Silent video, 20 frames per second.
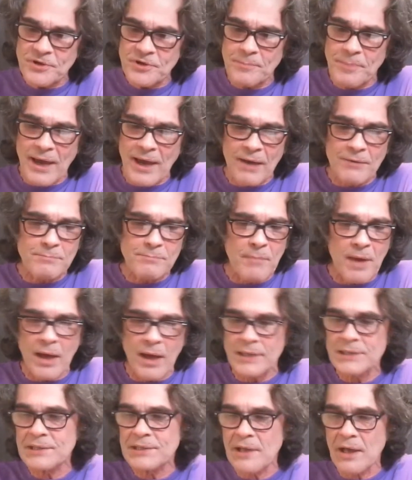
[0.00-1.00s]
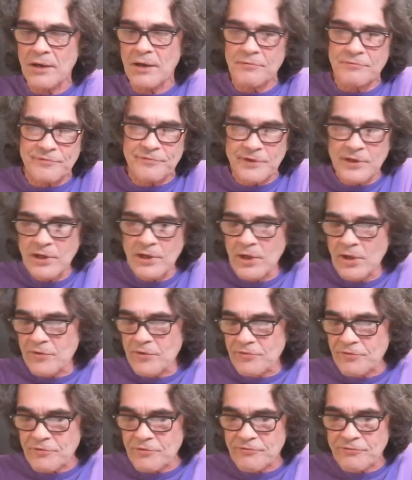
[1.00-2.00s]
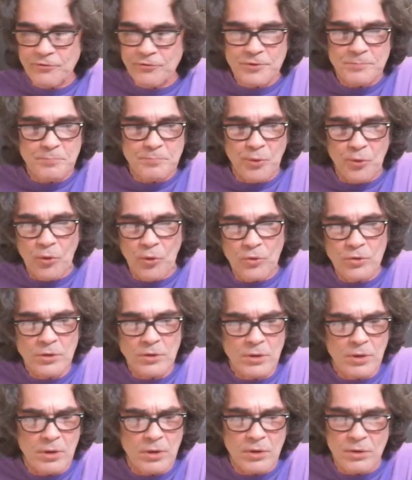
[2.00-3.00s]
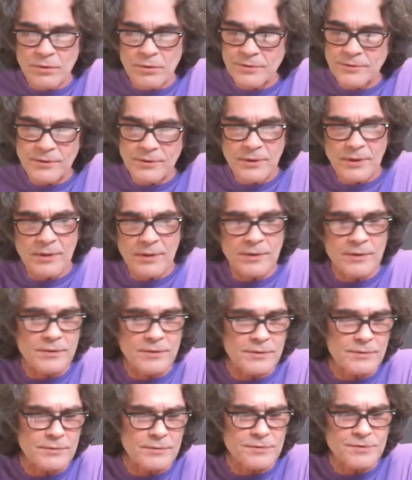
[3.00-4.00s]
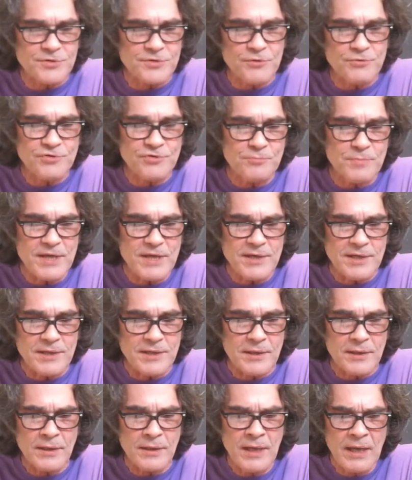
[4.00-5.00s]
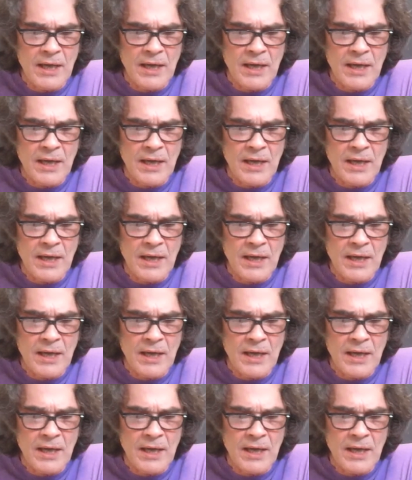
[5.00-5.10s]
about my love for football on social media.